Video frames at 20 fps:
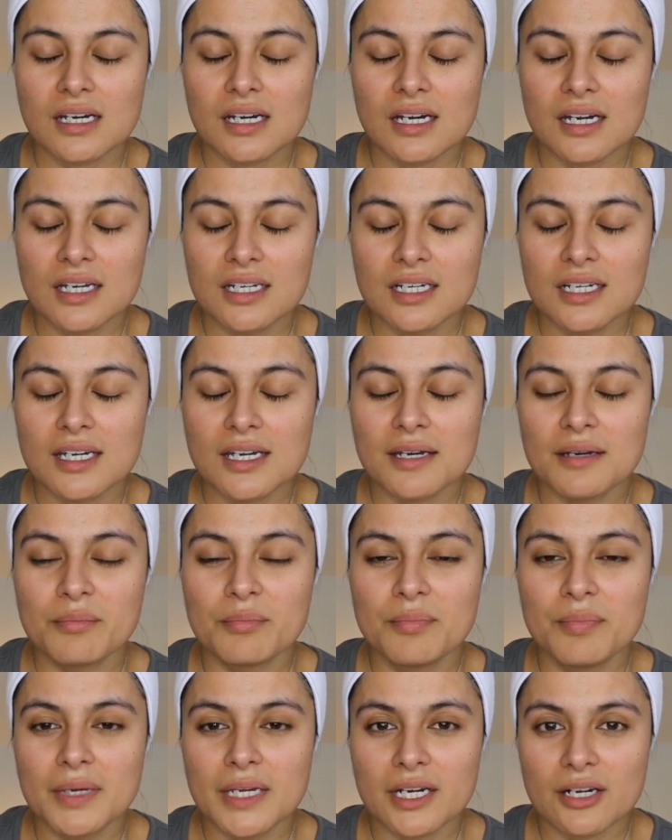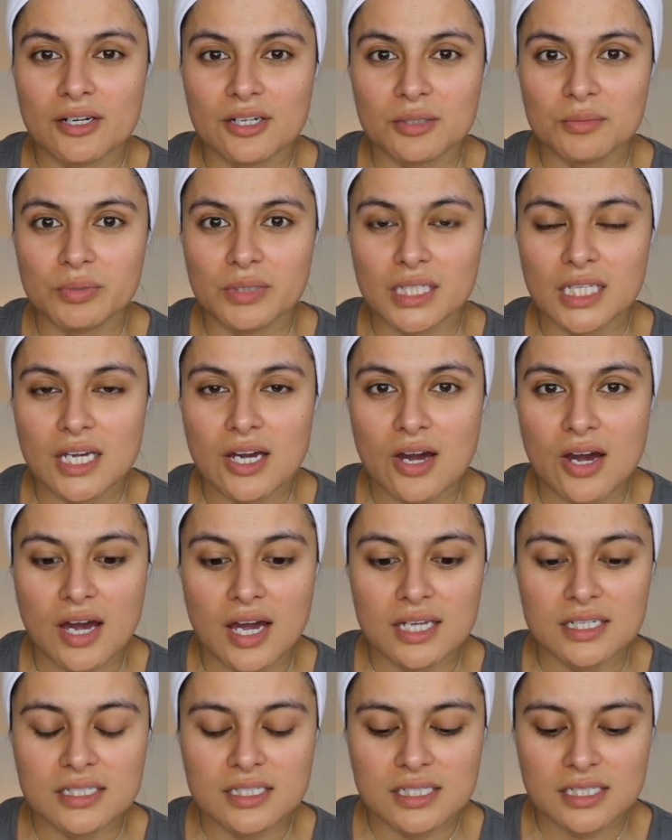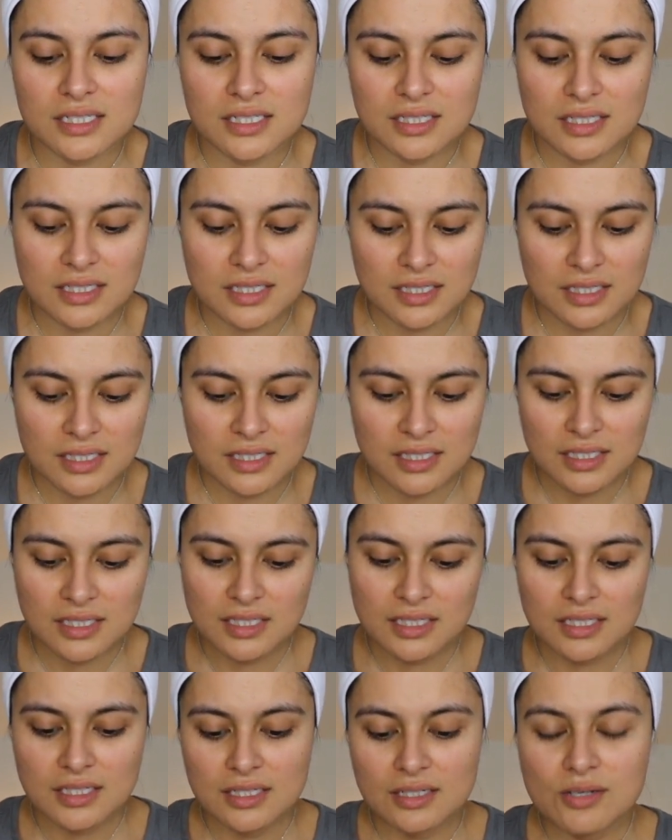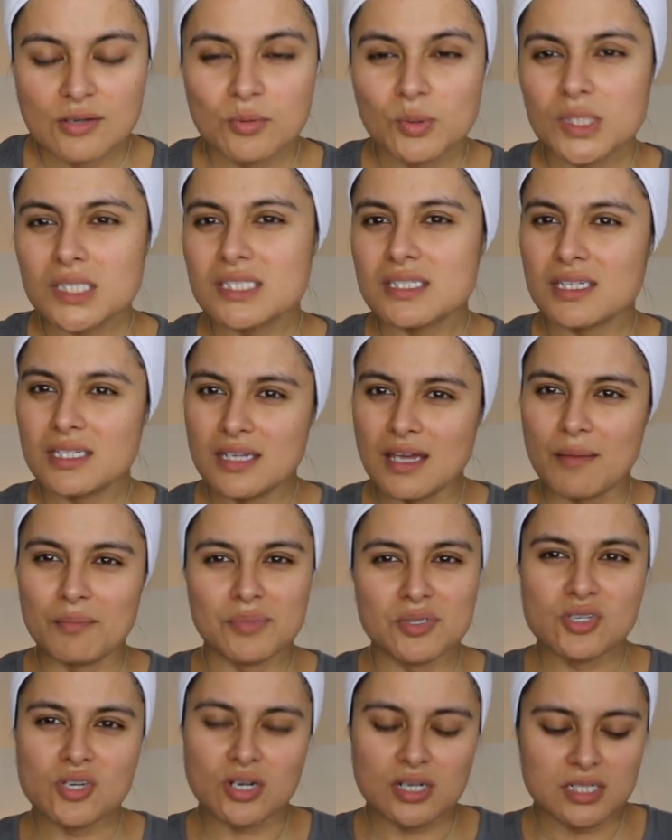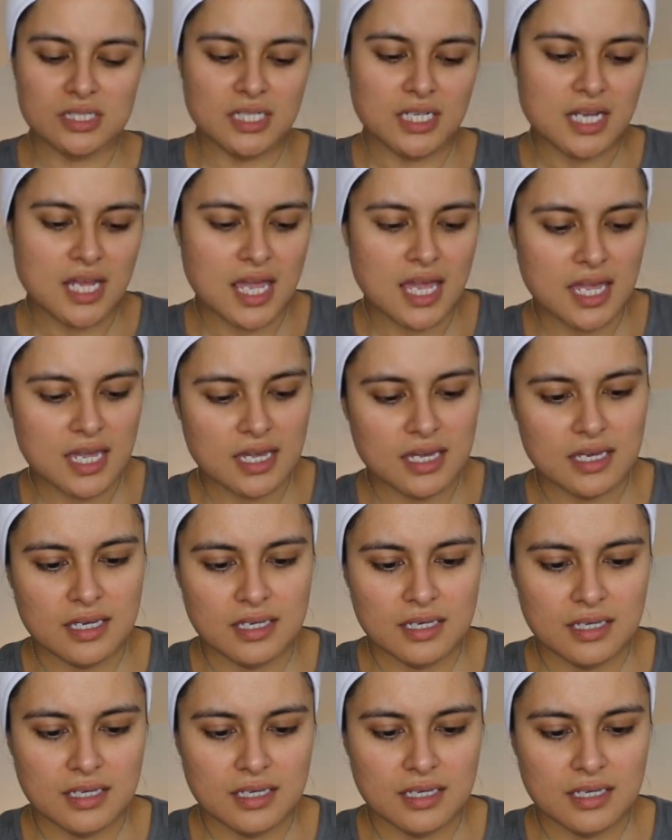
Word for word: unbearably hot. What's the temperature today?